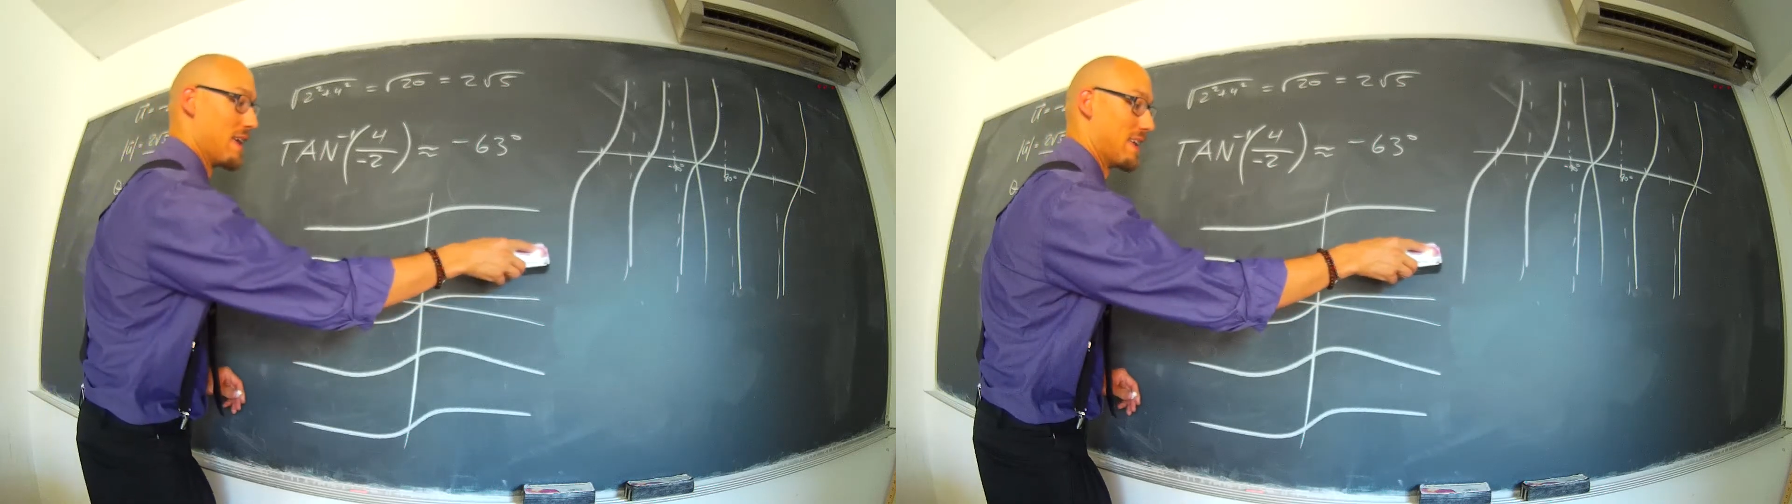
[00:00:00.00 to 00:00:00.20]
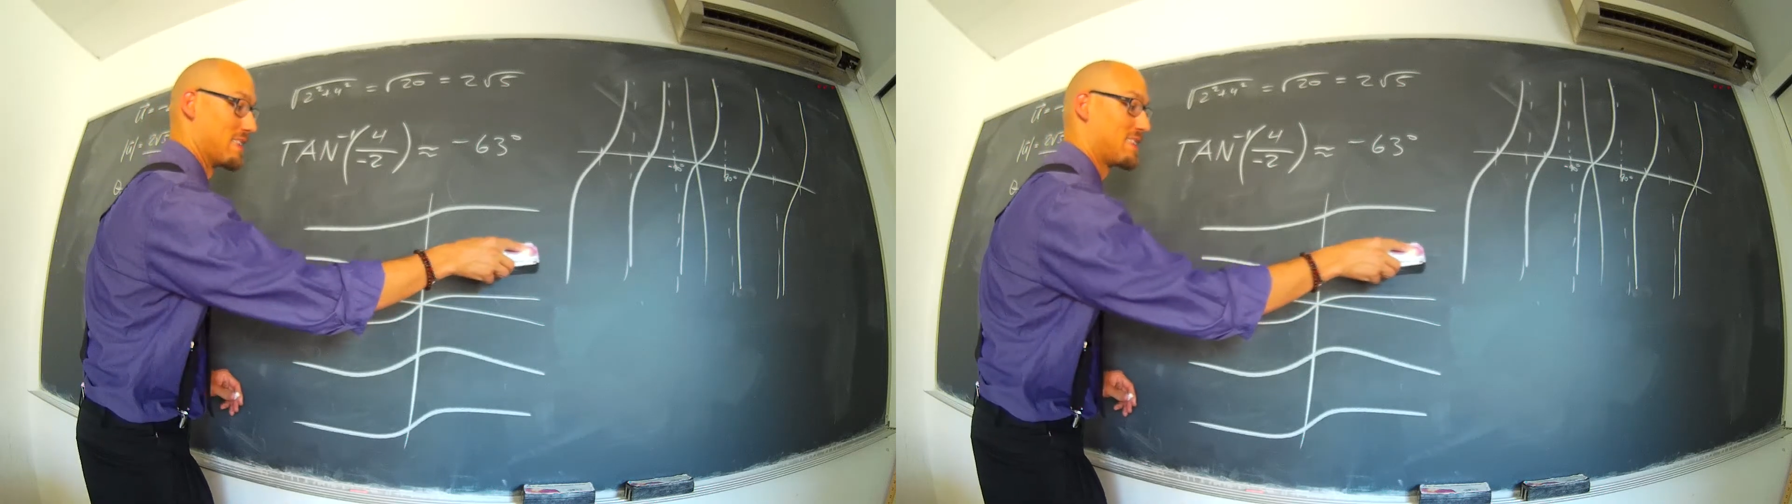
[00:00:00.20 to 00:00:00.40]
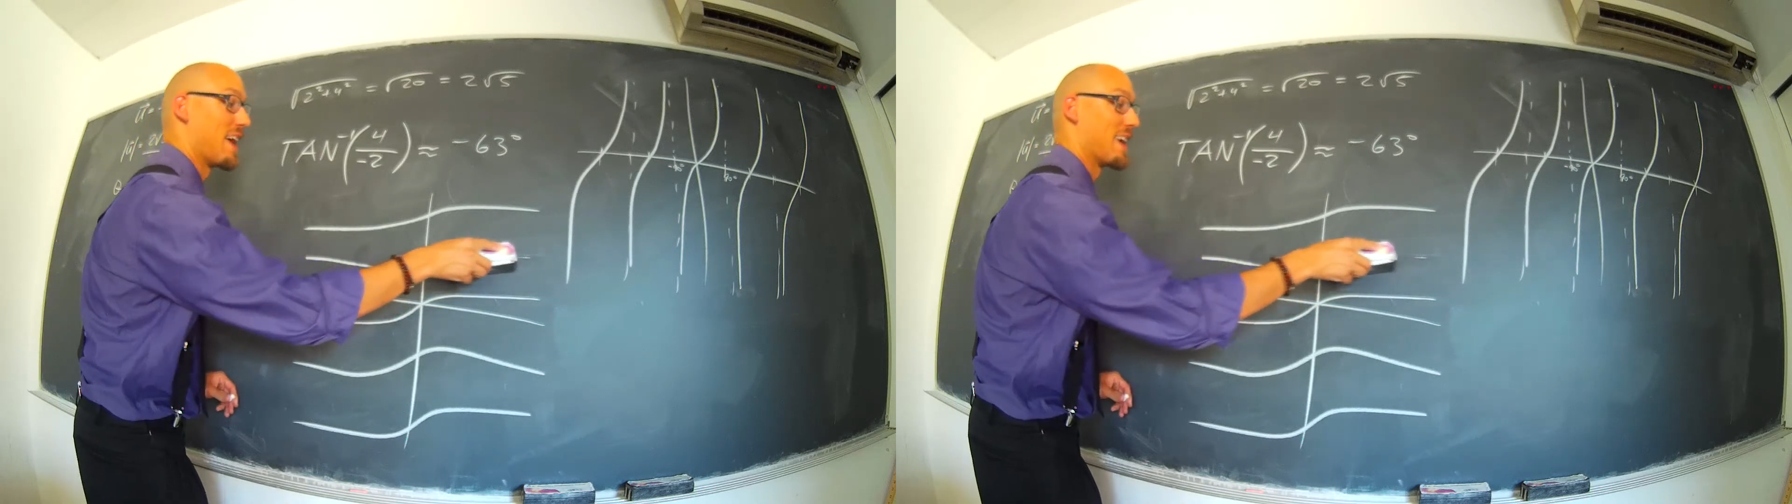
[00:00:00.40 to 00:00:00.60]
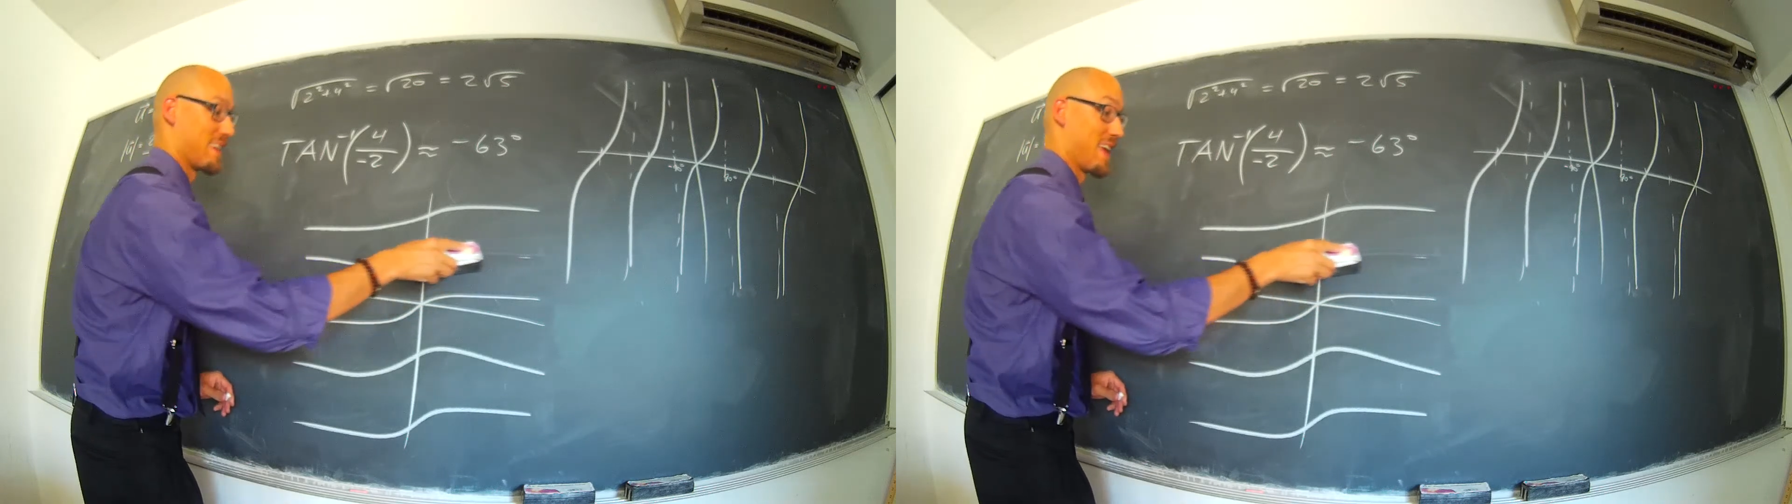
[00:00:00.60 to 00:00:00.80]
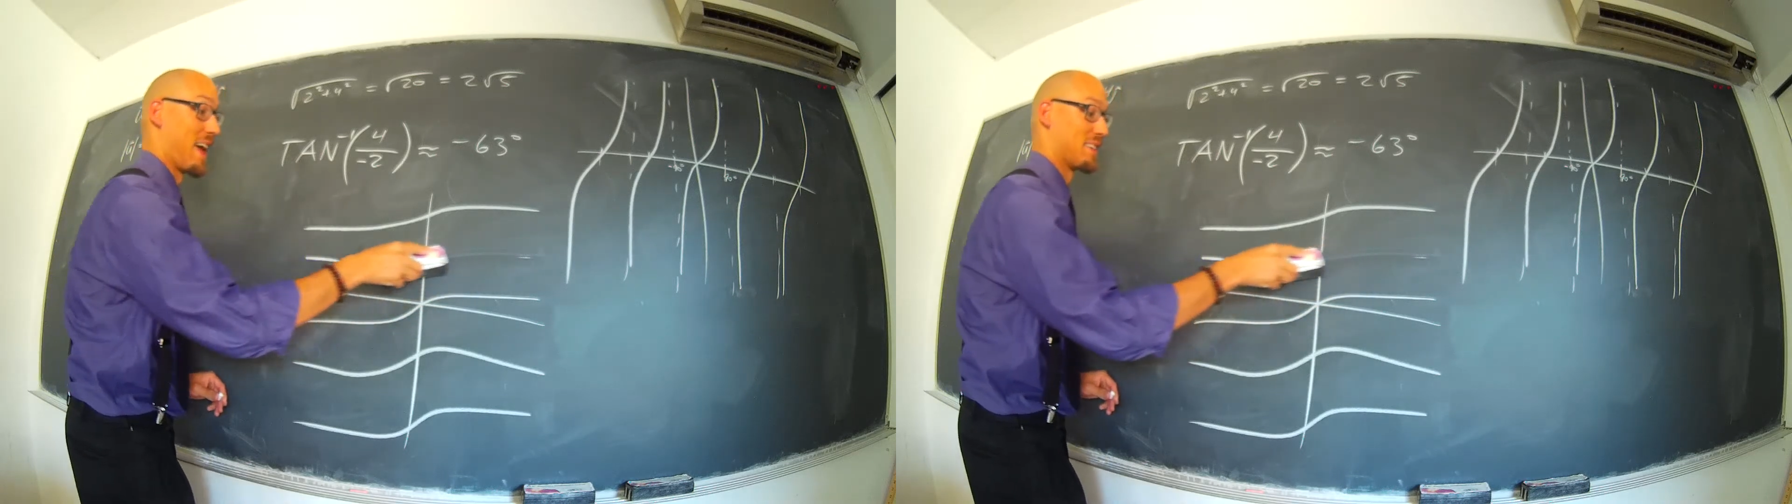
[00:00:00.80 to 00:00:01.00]
is
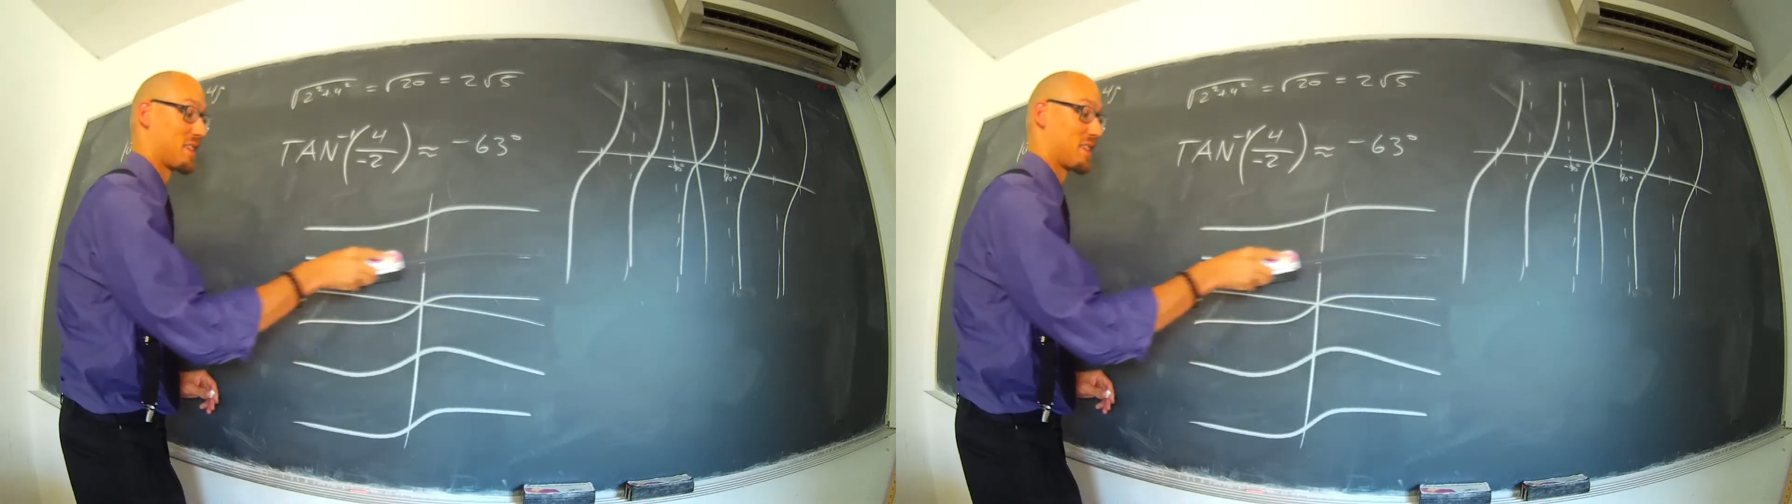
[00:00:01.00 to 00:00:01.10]
they yeah,